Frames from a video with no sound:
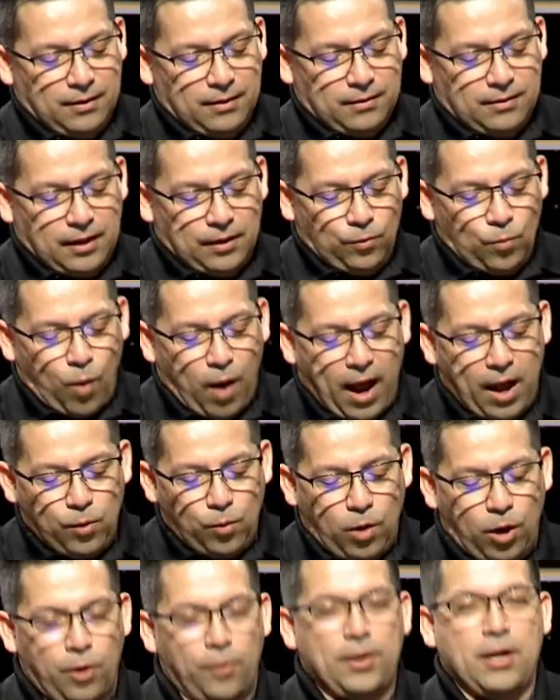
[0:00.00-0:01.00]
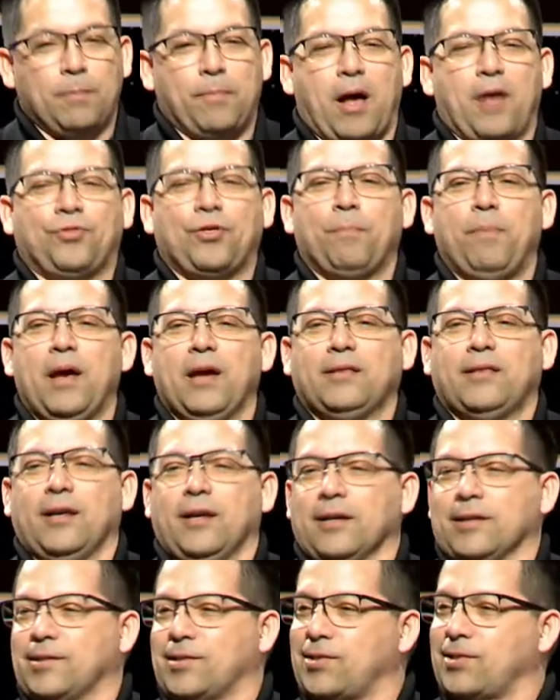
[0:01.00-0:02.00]
then why worry about the big
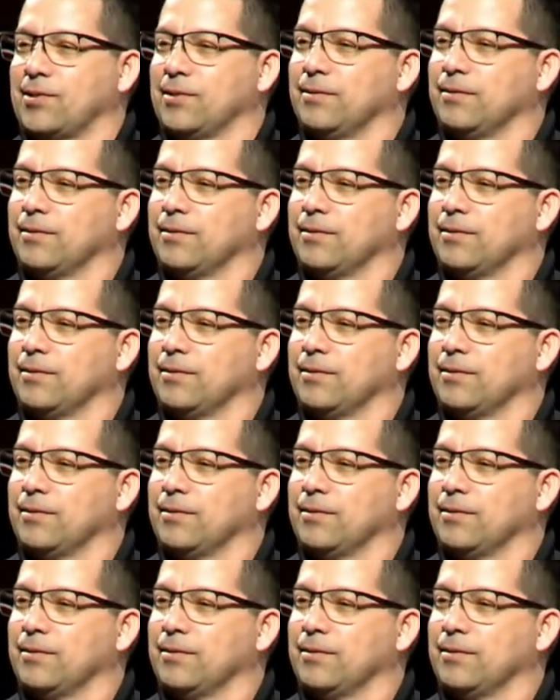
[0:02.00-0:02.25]
things?